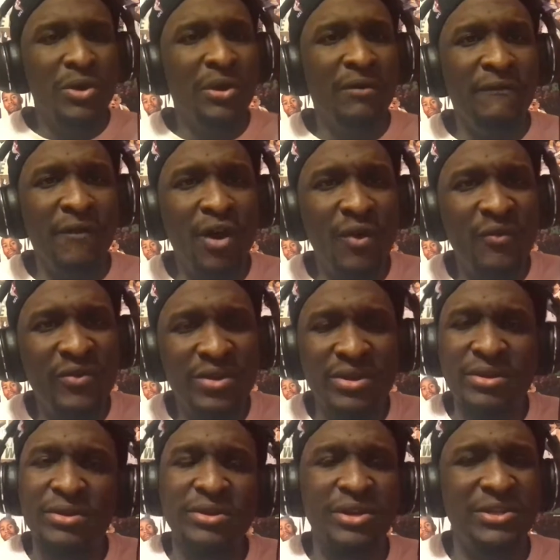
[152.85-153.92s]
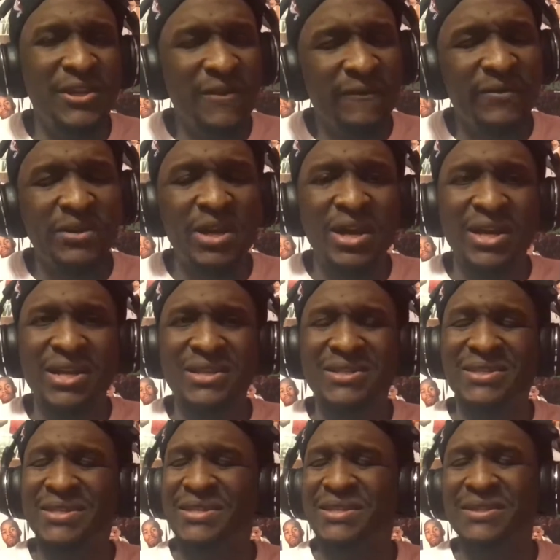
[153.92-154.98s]
involving the Denver
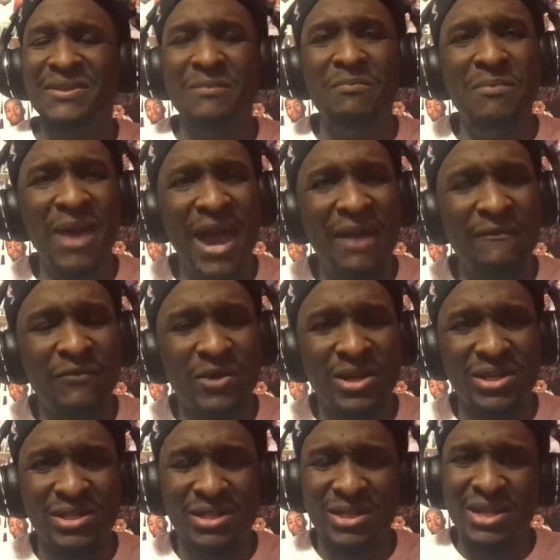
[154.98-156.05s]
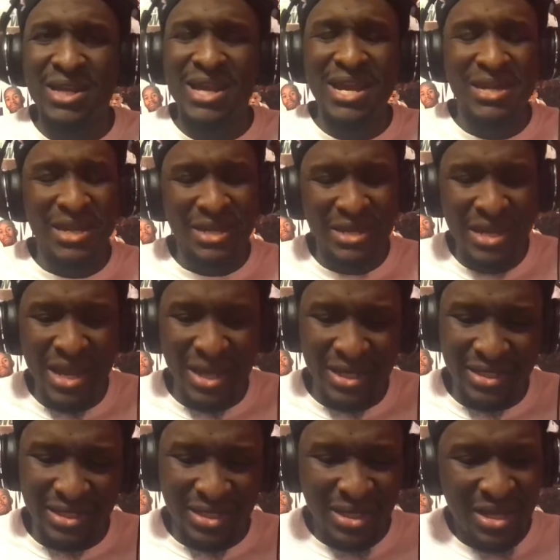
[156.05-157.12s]
Nuggets, the Mavericks, and the
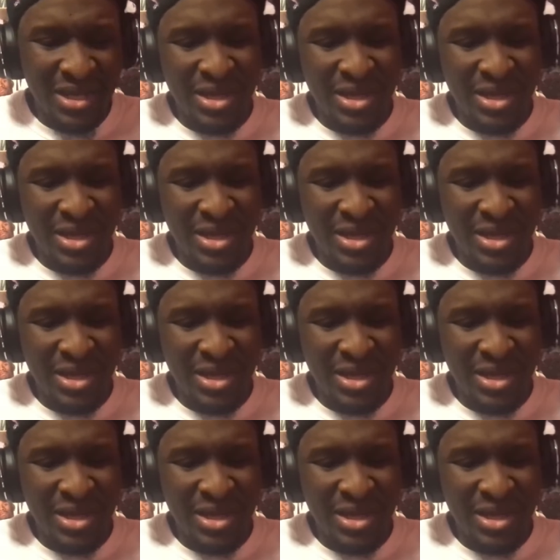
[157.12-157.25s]
Knicks.